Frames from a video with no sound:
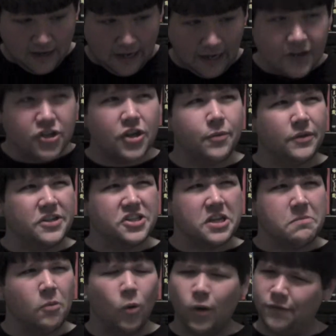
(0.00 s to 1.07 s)
I actually want to
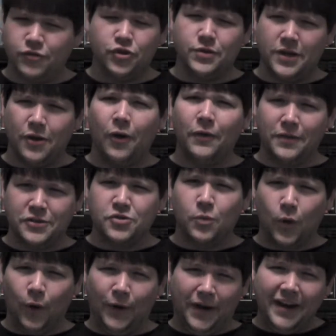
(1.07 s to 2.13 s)
see more of Judy Garland's
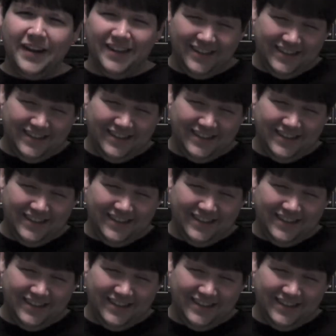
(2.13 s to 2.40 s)
work.